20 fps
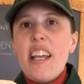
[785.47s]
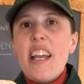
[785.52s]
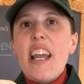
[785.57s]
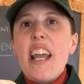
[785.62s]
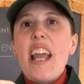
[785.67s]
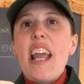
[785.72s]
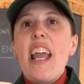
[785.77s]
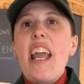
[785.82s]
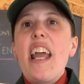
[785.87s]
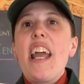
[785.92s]

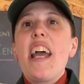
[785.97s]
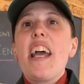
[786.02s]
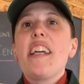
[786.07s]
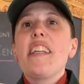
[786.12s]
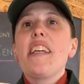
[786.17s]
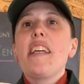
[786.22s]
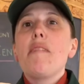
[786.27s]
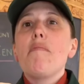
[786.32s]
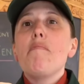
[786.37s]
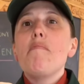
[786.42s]
And
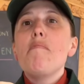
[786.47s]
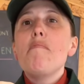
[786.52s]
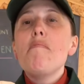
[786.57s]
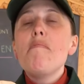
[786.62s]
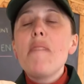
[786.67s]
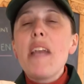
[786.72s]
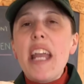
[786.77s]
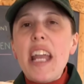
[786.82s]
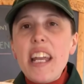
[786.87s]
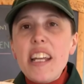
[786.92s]
it
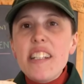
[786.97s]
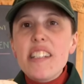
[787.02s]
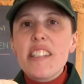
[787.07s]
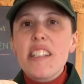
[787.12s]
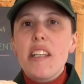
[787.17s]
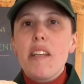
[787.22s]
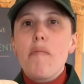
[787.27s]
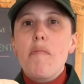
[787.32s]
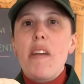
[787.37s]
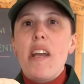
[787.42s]
makes
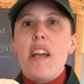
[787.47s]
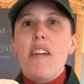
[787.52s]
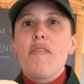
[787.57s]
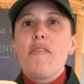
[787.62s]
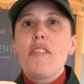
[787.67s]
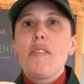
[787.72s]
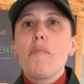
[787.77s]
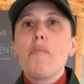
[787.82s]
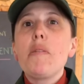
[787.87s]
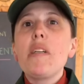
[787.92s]
him have
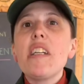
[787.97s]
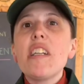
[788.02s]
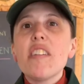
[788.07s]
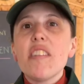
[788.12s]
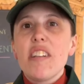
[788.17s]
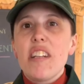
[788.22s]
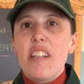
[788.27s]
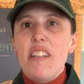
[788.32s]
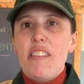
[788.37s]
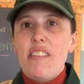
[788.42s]
the
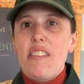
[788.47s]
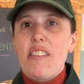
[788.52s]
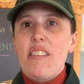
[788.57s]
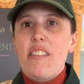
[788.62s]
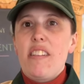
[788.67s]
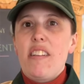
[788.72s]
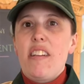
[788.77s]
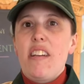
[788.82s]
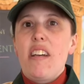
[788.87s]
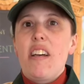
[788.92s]
appearance
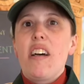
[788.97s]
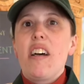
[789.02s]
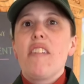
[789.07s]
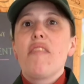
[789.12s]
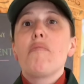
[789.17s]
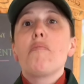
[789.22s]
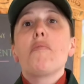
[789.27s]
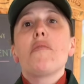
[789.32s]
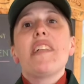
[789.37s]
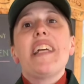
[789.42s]

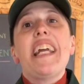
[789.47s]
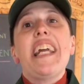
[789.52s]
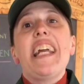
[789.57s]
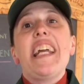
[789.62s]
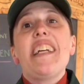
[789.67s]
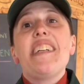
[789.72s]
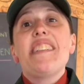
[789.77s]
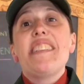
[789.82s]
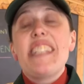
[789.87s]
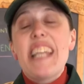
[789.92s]
of
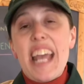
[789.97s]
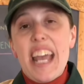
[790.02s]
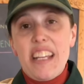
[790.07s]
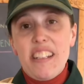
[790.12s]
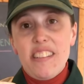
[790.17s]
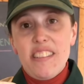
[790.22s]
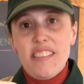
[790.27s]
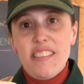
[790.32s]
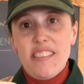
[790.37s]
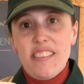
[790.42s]
playing dead.
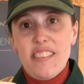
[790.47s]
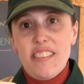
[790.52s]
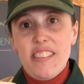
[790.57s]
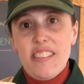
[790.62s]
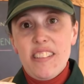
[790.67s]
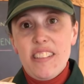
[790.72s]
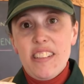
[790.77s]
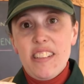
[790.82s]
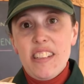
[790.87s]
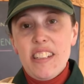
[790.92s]

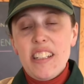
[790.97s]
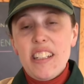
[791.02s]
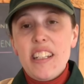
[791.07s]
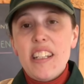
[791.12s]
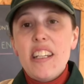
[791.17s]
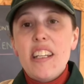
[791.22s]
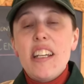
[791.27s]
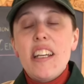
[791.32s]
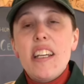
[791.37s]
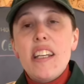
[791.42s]

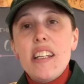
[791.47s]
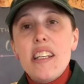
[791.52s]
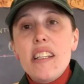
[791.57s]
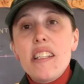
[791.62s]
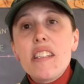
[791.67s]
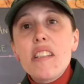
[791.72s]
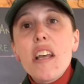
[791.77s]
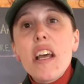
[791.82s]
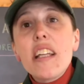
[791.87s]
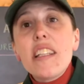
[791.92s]

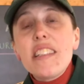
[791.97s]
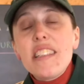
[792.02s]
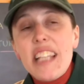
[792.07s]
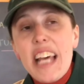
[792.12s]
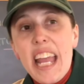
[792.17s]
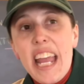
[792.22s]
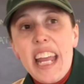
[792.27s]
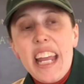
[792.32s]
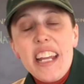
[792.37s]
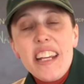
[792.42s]
His
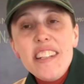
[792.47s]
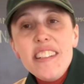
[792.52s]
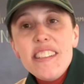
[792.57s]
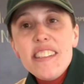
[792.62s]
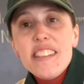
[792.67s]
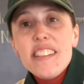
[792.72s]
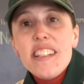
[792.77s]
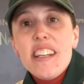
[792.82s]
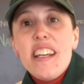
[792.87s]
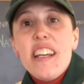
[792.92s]

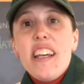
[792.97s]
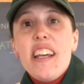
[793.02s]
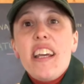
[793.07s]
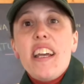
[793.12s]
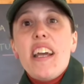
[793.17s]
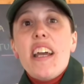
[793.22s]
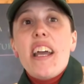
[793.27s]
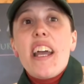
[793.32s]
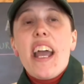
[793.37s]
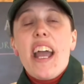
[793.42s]
legs
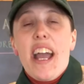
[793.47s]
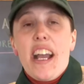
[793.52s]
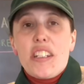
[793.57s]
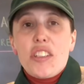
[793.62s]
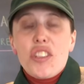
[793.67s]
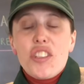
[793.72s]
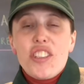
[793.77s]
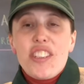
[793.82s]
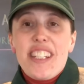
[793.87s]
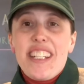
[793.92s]

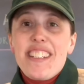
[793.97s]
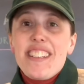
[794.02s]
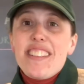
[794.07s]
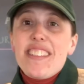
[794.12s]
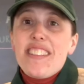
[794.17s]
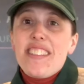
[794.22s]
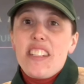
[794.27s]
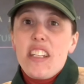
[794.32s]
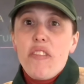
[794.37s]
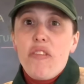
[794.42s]
actually
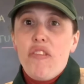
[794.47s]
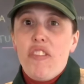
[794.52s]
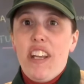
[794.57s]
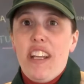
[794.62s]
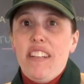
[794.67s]
stiffen.